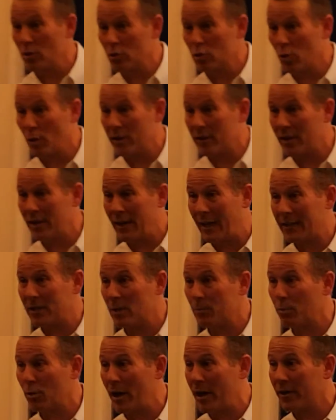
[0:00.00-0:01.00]
enjoyed tonight,
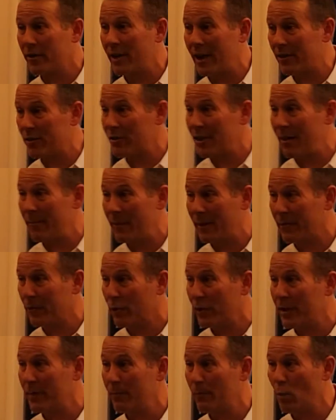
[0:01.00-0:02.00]
just prioritize your time to make it
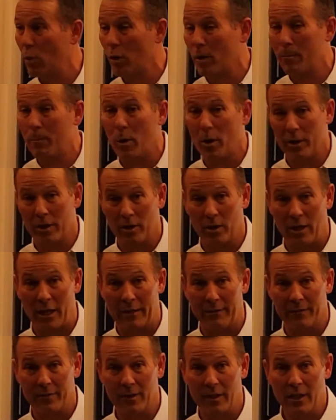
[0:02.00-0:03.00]
even more part of your
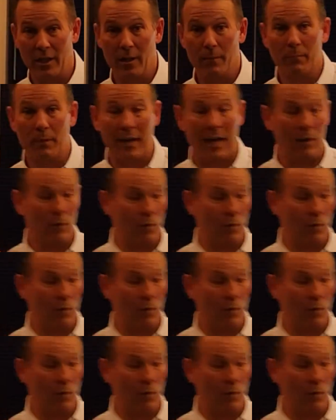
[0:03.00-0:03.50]
life. But I